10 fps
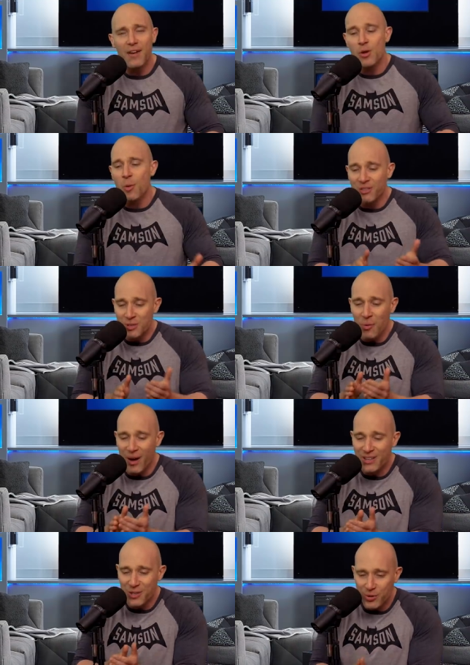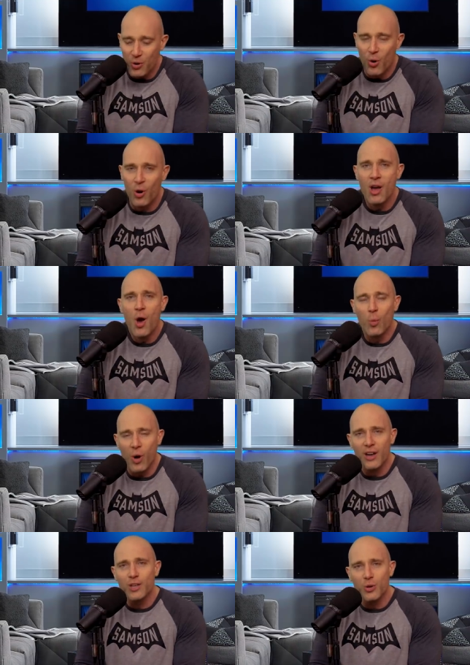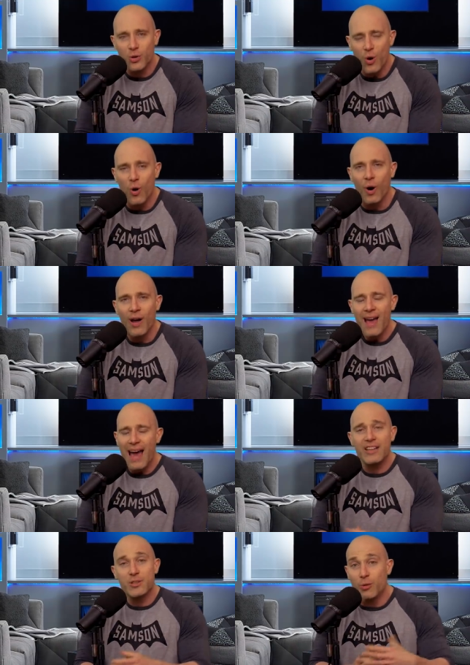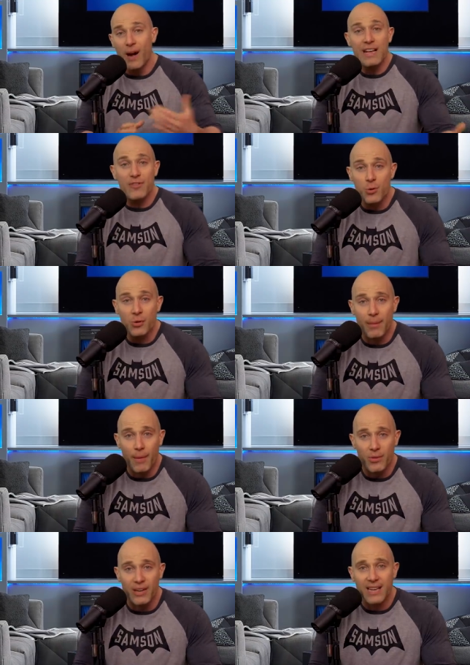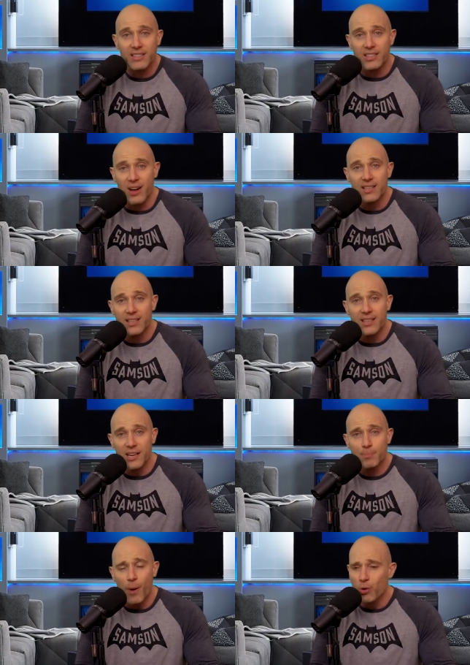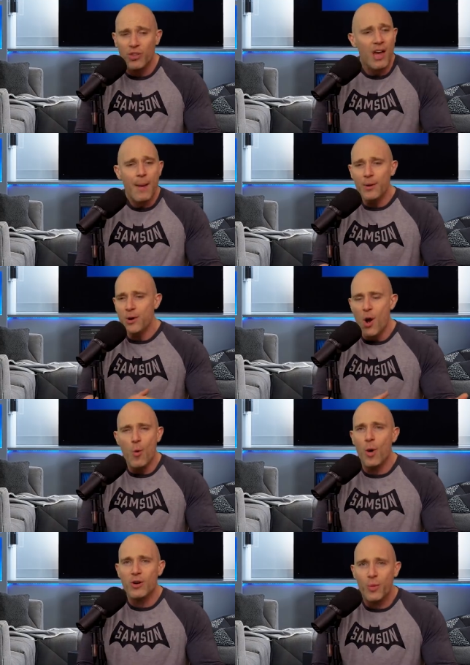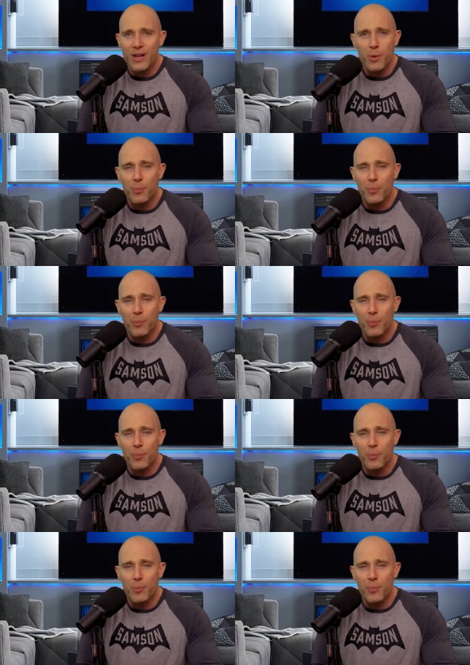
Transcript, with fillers: If you want to work your core, work your core. And it's great if you can come up with an exercise that does both, but not one where you're